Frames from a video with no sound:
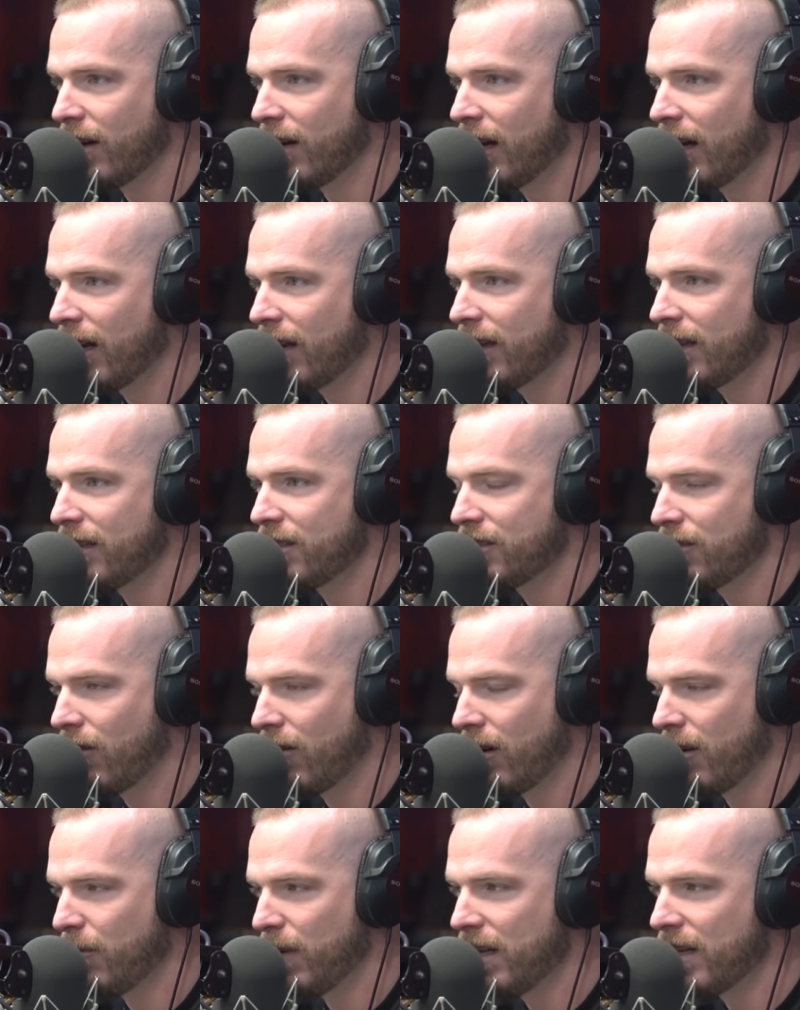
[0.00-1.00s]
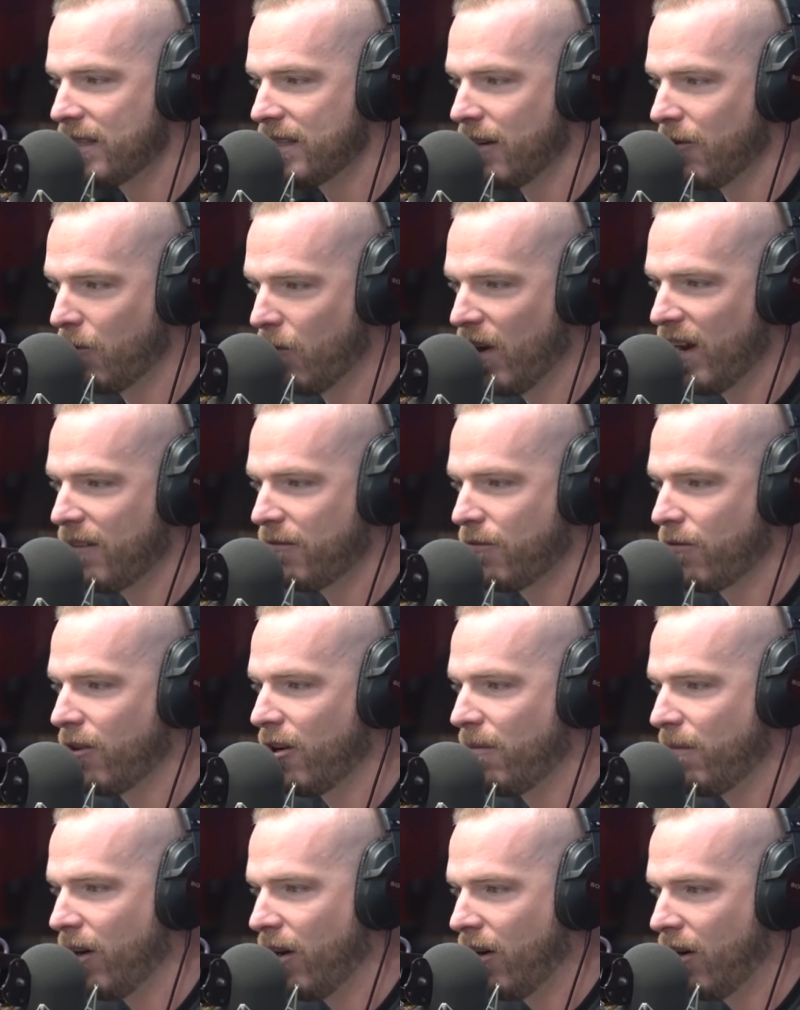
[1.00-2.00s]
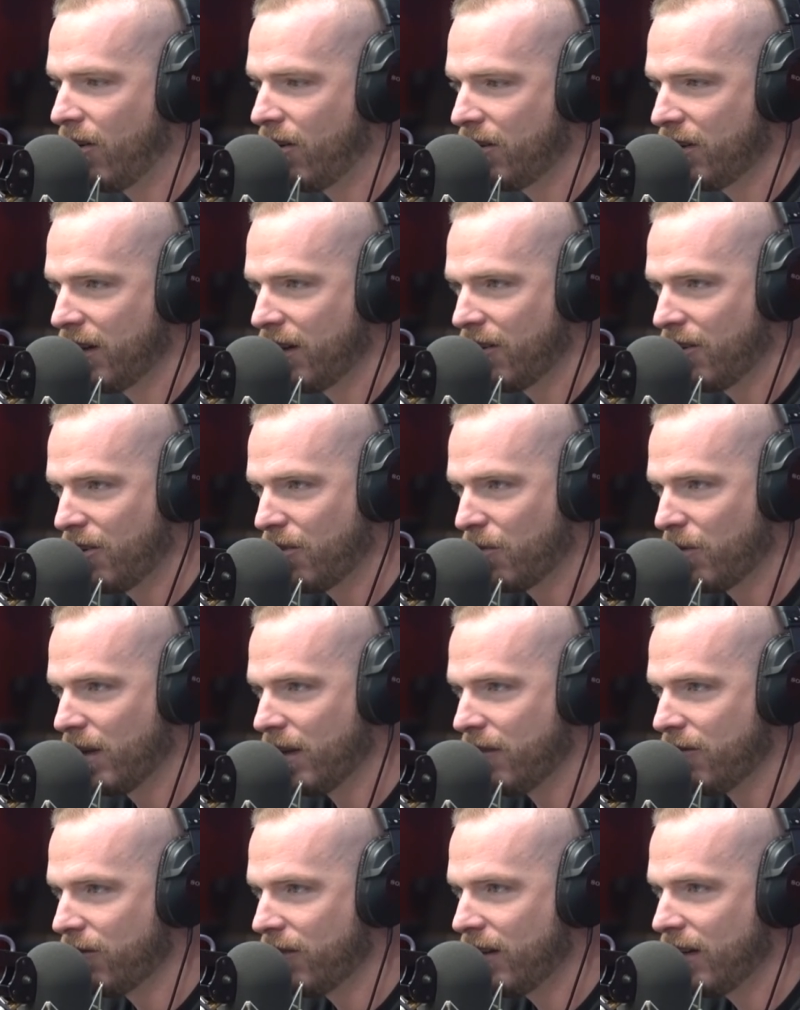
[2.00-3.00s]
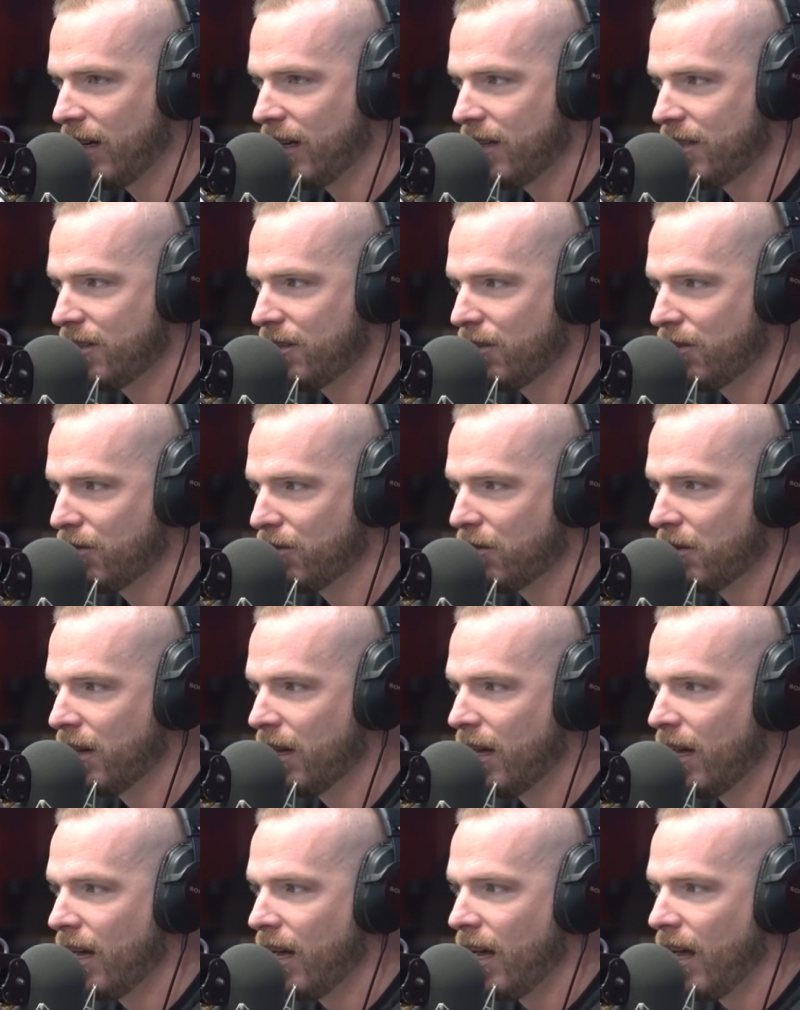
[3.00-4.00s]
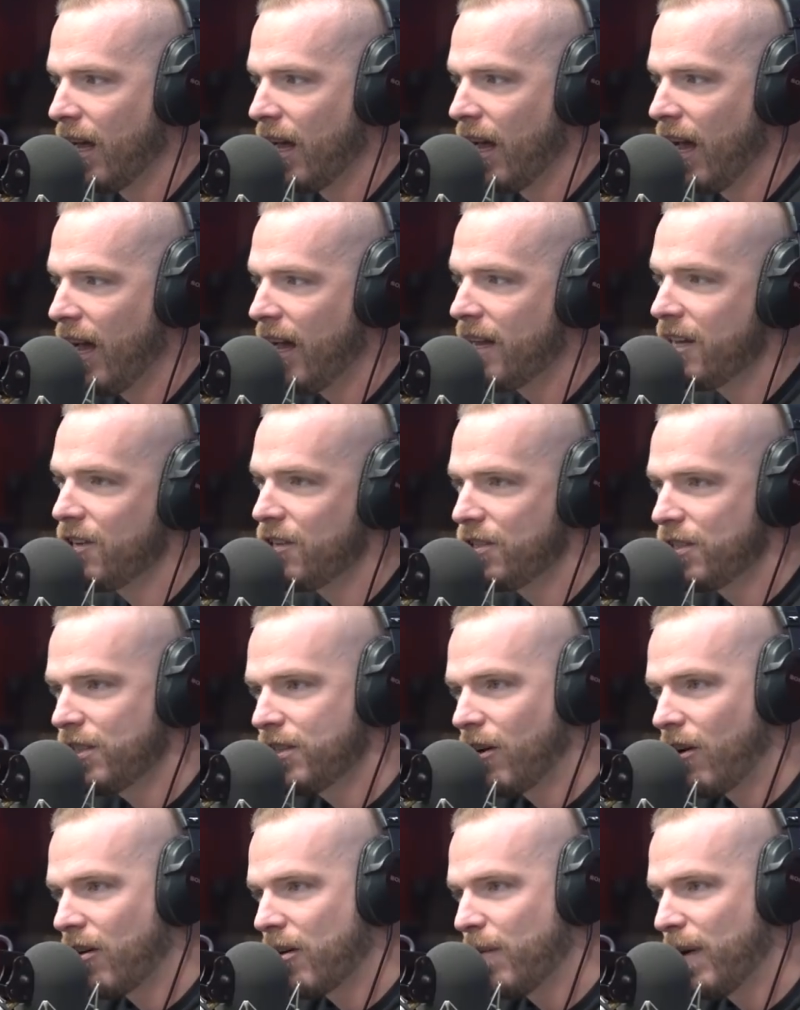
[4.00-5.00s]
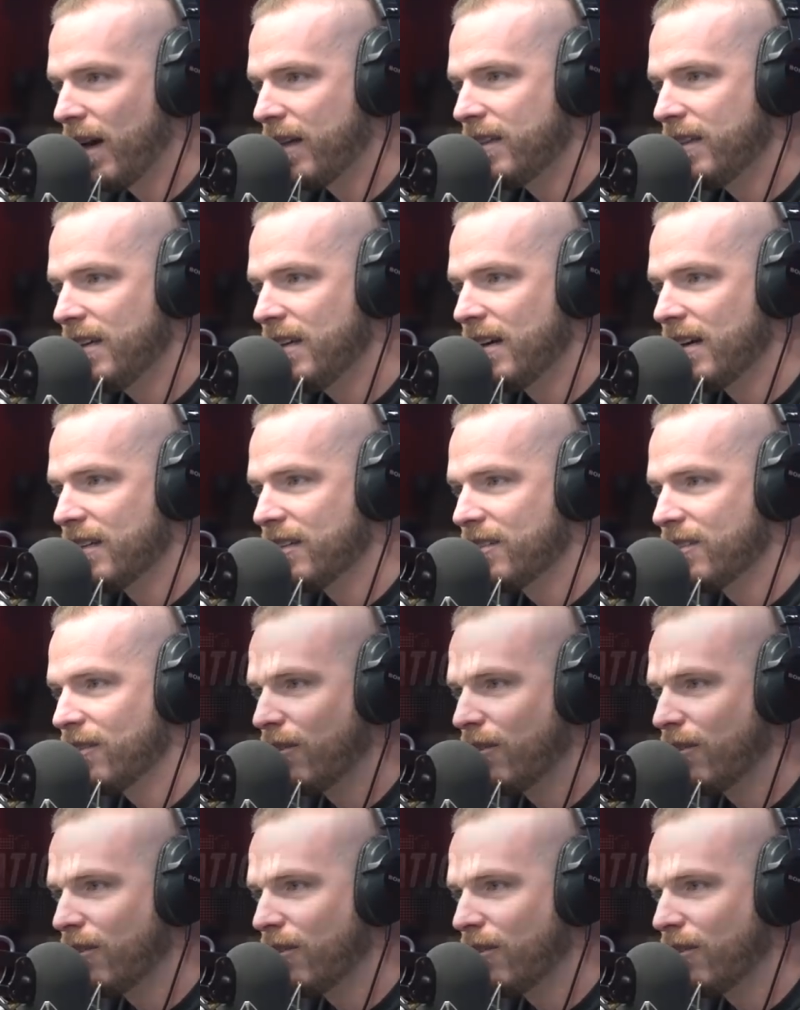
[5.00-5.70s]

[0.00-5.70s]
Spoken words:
kind of thing started, because it went from, you're really funny, to, hey, you should talk about this,